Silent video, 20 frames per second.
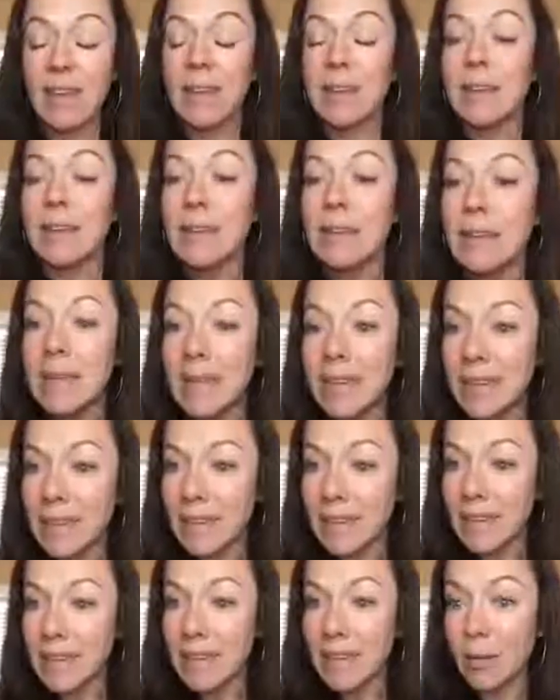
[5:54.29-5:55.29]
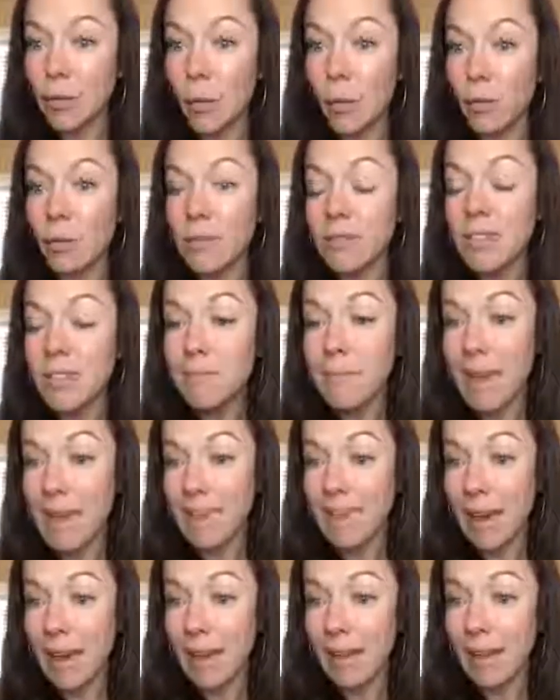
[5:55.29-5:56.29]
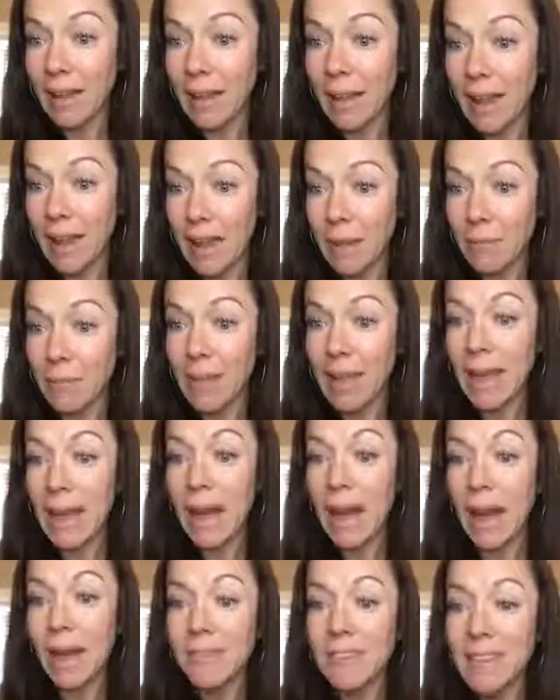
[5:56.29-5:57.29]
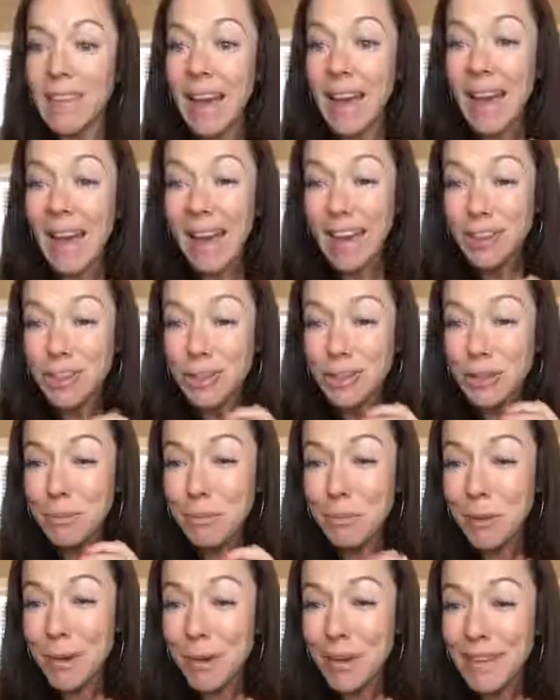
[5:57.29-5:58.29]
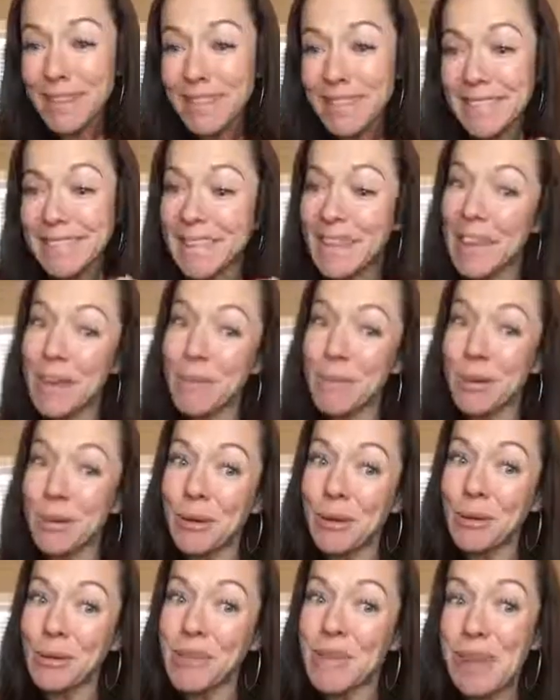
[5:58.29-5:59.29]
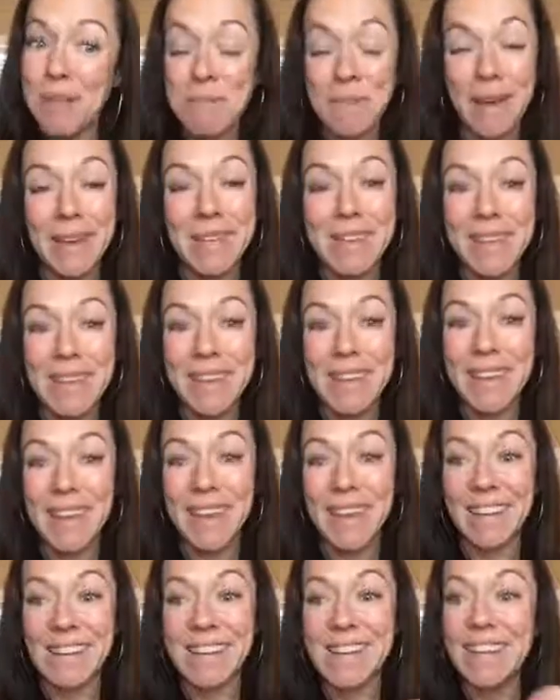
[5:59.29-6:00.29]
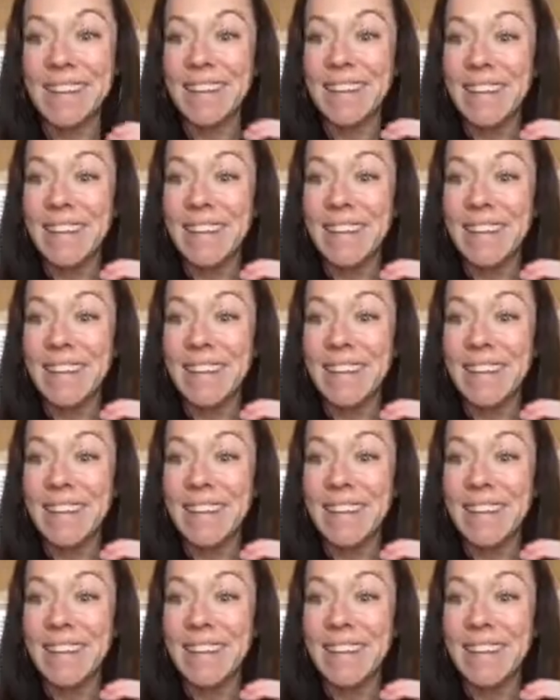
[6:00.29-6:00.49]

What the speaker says: legally, in order to make that claim, they have to actually put chemicals and pesticides